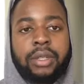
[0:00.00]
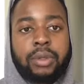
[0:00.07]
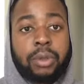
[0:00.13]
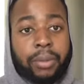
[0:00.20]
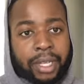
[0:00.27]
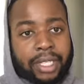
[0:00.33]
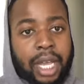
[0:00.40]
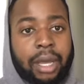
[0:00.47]
you
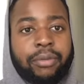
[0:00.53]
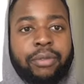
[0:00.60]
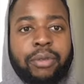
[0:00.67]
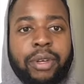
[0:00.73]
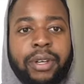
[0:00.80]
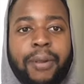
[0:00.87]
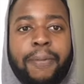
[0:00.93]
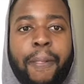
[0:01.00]
make time
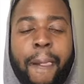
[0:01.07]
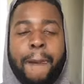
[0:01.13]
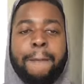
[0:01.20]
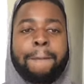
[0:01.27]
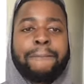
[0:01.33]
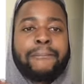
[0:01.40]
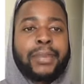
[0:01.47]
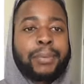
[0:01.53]
for it.
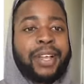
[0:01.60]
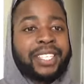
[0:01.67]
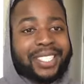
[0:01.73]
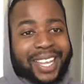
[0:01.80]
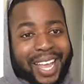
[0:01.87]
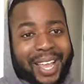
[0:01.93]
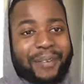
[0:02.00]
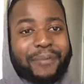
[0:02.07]
You make
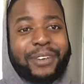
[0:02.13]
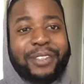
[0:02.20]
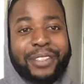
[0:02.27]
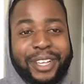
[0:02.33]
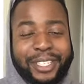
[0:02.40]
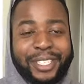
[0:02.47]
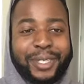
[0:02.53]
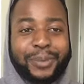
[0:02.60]
time for the
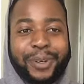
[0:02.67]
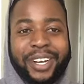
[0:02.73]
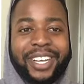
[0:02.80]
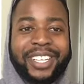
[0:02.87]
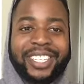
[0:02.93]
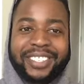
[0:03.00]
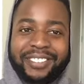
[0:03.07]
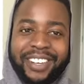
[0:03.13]
things you
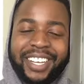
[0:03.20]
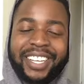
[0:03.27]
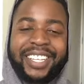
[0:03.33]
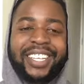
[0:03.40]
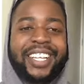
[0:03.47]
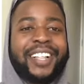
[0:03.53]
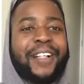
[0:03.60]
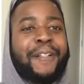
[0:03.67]
want, right?
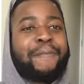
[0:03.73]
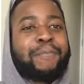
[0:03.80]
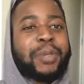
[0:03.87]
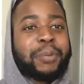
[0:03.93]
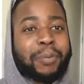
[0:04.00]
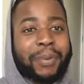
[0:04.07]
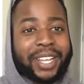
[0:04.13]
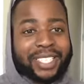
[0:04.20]

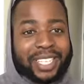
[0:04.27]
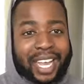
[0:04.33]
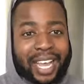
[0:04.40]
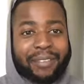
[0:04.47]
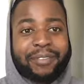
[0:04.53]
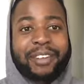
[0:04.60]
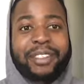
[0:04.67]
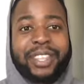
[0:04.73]
People make
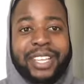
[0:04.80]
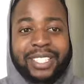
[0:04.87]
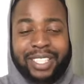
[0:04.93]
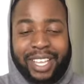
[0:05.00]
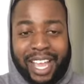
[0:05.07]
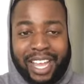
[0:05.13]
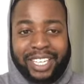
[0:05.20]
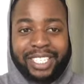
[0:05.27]
time for the things
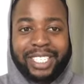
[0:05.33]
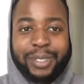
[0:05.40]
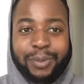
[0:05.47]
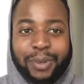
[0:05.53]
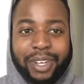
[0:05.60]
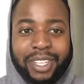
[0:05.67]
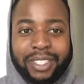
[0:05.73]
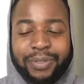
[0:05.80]
they actually
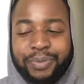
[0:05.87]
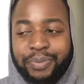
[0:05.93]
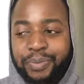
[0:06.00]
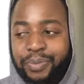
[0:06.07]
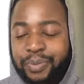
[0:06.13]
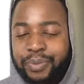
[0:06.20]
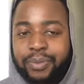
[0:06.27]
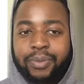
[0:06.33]
want.
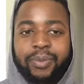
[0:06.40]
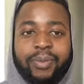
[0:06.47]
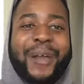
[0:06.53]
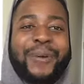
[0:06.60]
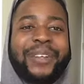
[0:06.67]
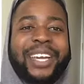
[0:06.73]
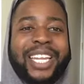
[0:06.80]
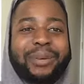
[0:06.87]

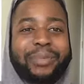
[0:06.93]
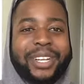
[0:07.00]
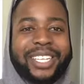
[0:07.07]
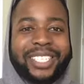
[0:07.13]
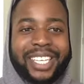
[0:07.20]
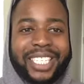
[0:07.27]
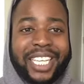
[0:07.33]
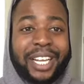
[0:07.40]
When
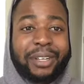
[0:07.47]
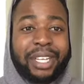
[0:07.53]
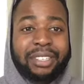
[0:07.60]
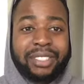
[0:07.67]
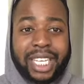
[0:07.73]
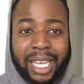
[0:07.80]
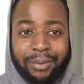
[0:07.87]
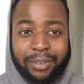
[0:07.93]
anybody says, I don't
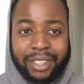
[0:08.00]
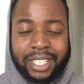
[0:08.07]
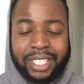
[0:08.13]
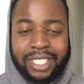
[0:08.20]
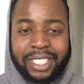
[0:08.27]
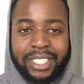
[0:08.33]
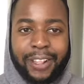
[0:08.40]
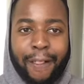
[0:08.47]
have time for
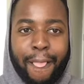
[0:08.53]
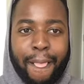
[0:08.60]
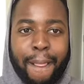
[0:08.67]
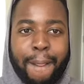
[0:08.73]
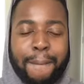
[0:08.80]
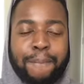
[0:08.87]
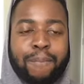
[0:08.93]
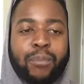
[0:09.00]
this,
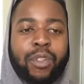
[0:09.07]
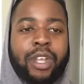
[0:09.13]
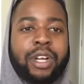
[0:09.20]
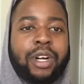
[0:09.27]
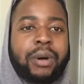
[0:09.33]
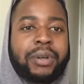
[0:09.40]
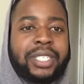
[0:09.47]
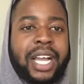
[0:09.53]

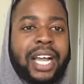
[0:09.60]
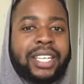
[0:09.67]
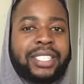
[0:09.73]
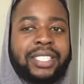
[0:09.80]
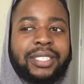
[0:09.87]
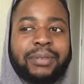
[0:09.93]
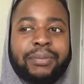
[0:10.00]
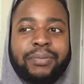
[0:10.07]
always
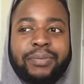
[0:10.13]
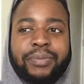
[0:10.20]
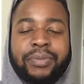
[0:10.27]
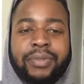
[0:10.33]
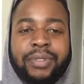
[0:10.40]
ask them,